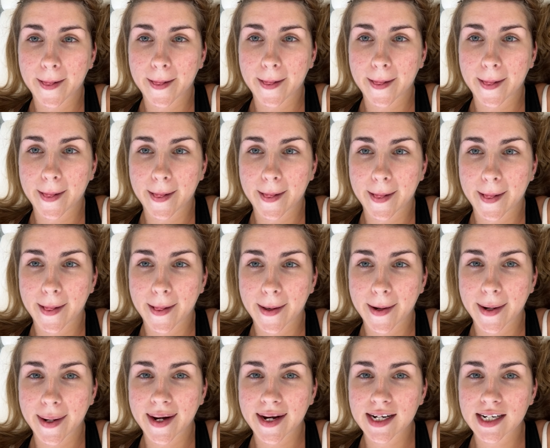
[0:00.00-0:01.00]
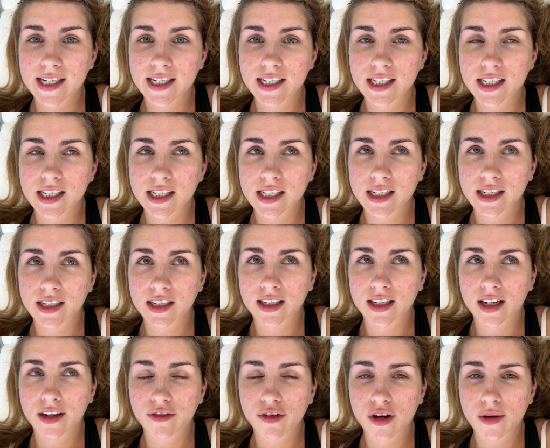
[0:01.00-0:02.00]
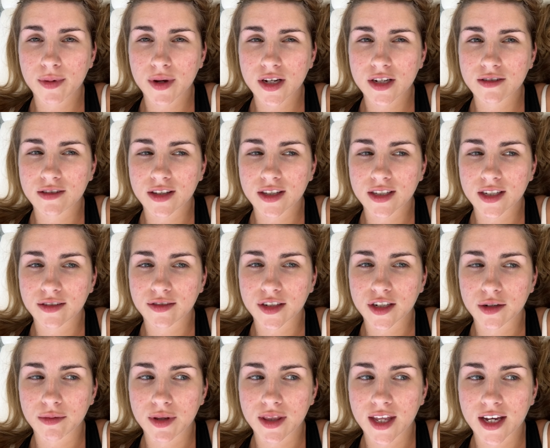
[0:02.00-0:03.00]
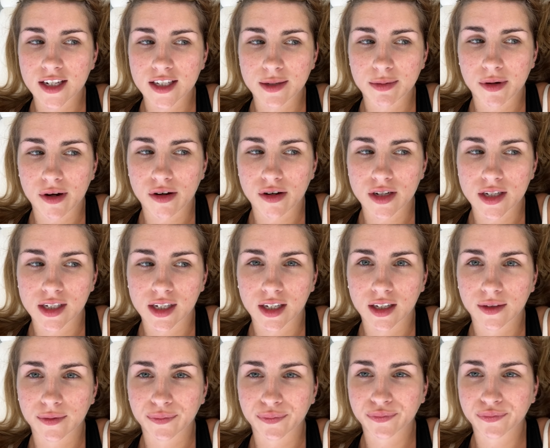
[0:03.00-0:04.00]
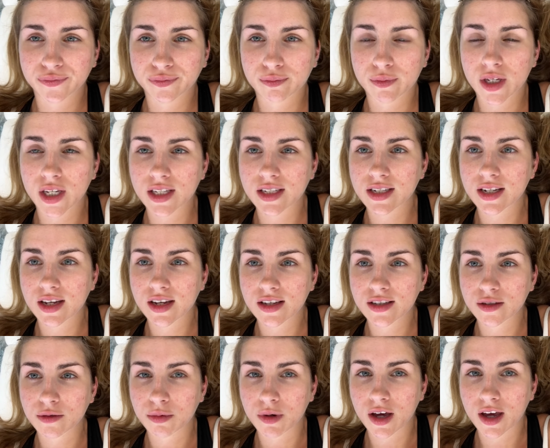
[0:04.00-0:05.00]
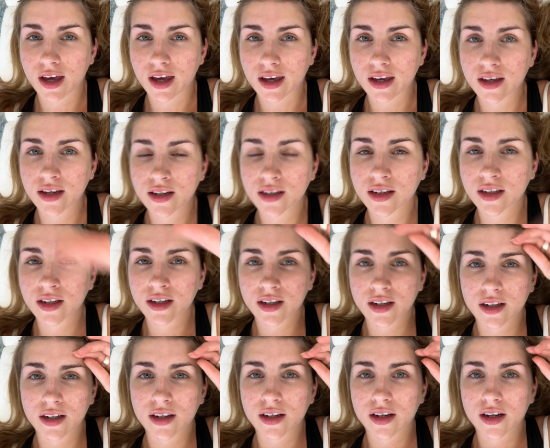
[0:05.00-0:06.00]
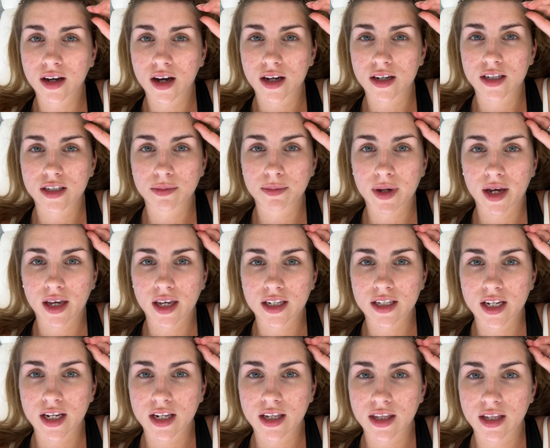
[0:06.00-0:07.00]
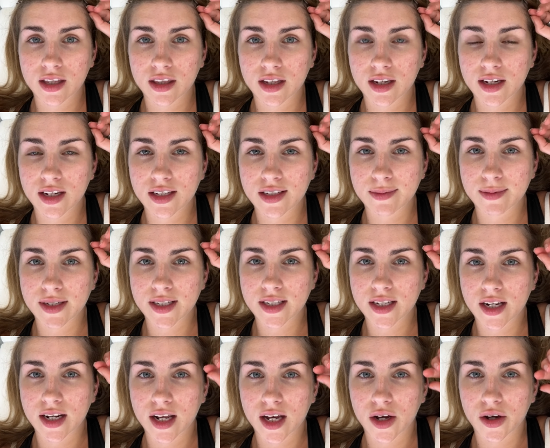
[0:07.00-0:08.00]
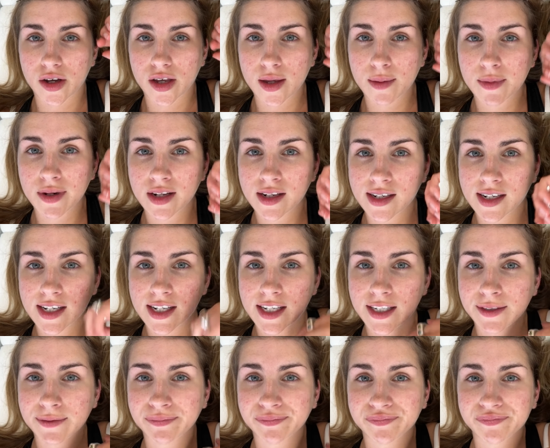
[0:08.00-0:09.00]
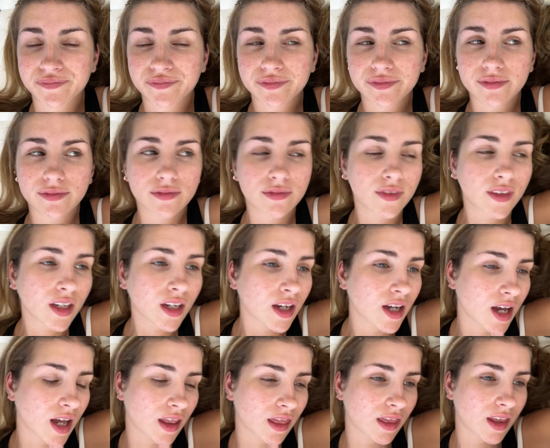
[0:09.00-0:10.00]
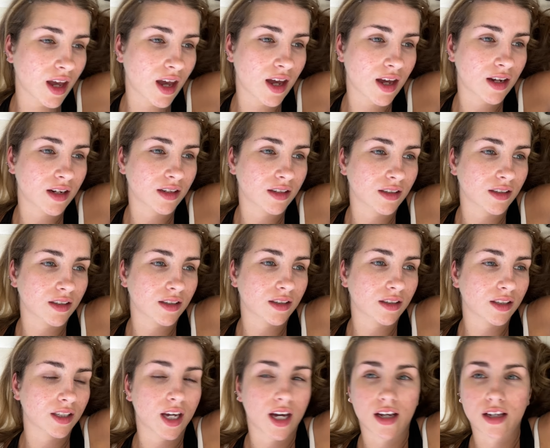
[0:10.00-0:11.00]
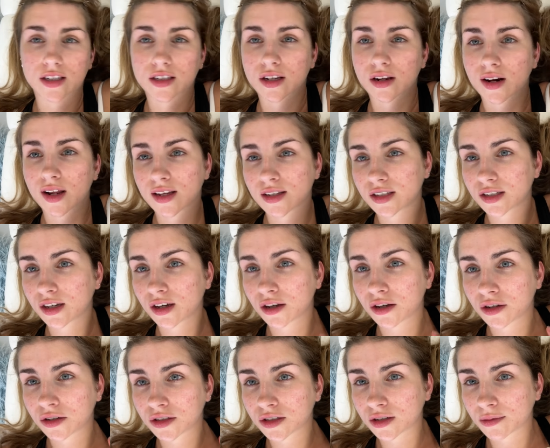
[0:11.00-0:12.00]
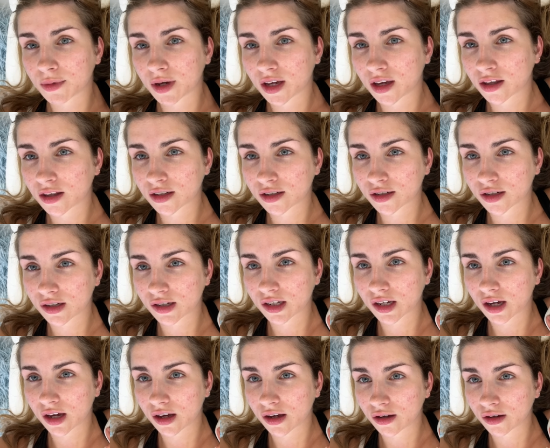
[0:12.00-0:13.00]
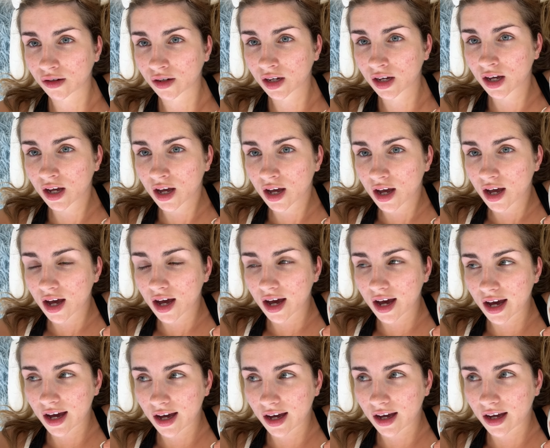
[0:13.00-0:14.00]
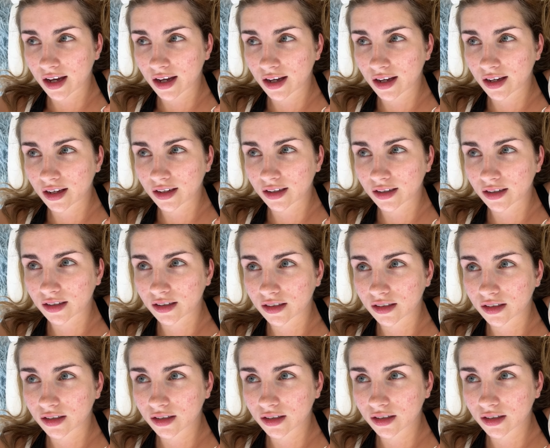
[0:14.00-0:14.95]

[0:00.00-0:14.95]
And I've got a bunch of other stuff to do, but that's a priority. Because Tia's away, I need to package anything that needs to be sent out imminently. And then, yeah, so let's go to my other studio and